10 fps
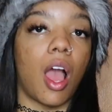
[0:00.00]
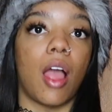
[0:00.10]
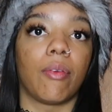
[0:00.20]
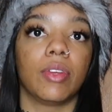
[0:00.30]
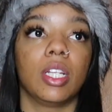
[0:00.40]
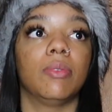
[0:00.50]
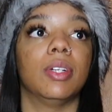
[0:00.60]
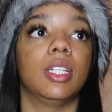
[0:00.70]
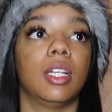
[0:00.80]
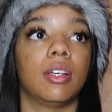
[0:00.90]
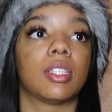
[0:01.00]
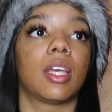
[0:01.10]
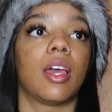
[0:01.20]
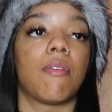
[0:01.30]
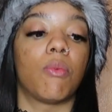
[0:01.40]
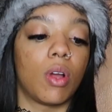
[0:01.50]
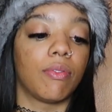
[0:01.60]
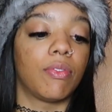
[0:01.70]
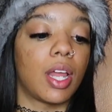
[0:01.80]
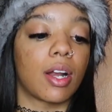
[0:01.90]
I really would love to have
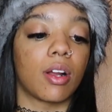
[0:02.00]
one flat